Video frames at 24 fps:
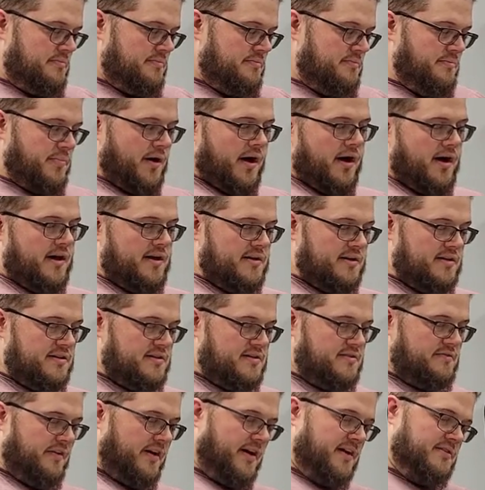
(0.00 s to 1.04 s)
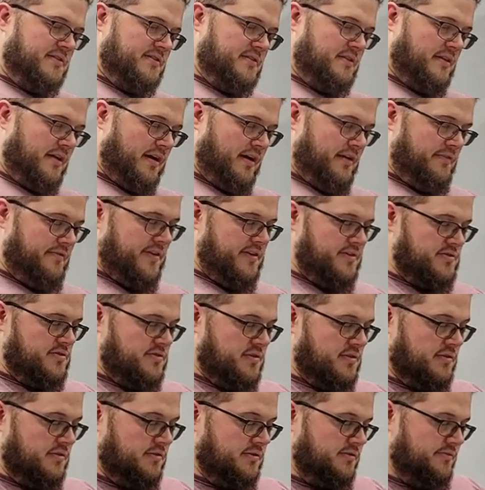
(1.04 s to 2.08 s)
Behind his visor, Hyphas
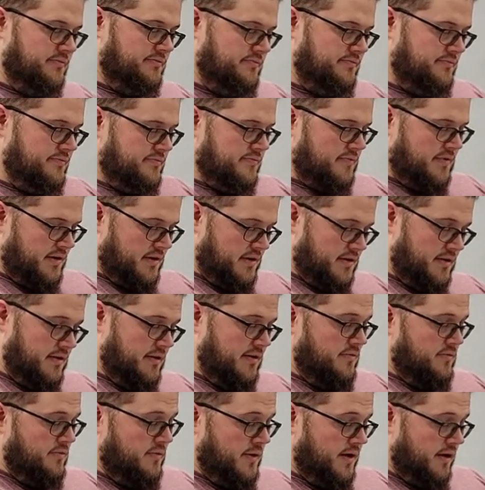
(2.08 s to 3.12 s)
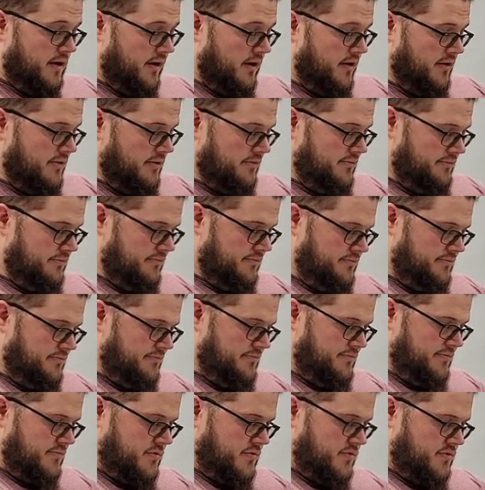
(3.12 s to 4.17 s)
chuckled. And if we are,
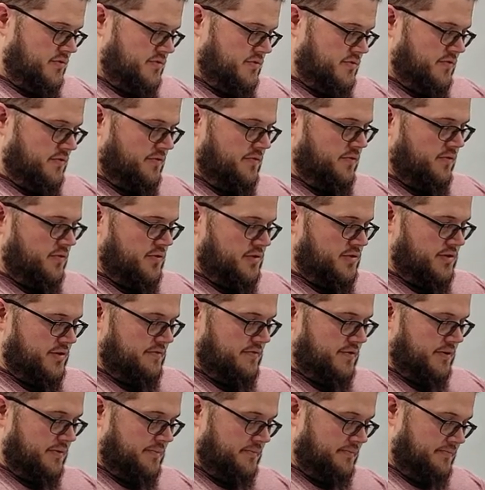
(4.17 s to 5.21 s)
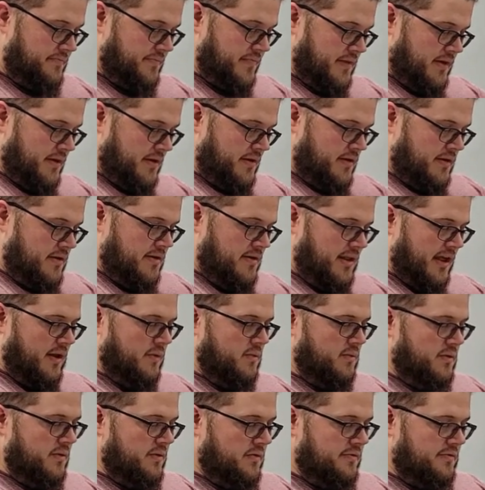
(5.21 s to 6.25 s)
Jafor shifted. Then
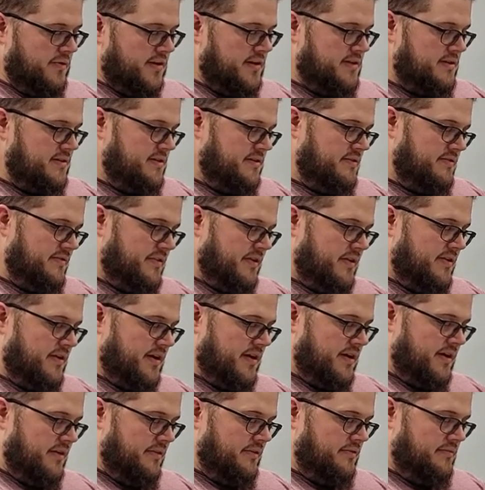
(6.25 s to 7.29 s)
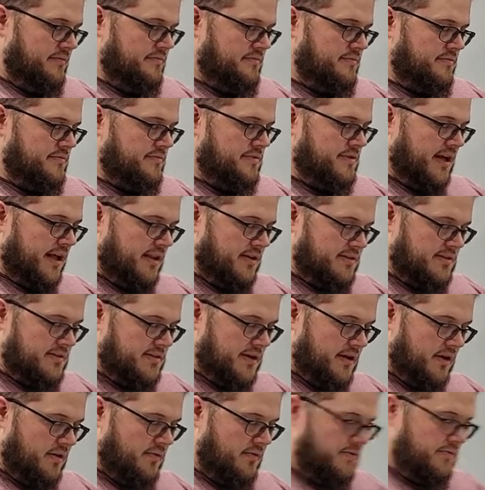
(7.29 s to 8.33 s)
we will fight to the very end. Silence
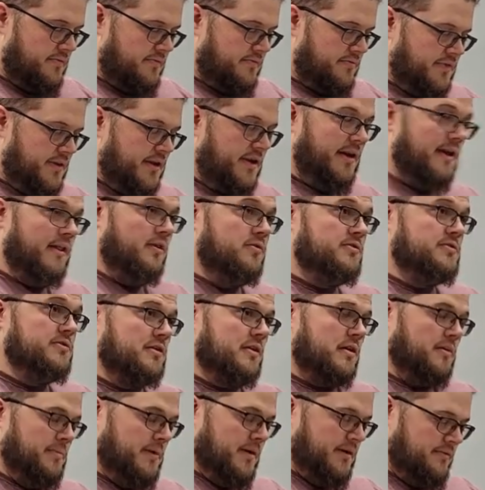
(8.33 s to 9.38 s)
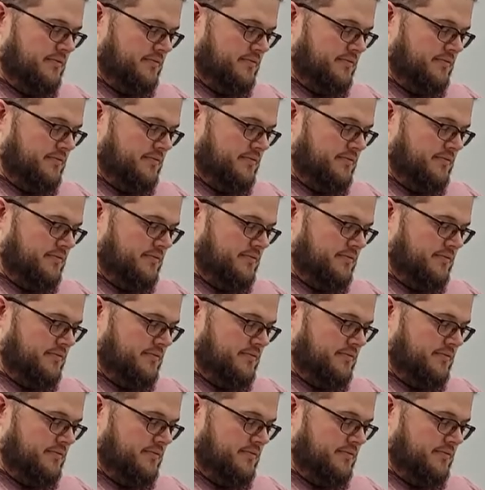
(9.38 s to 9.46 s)
now. The Night Lords are coming.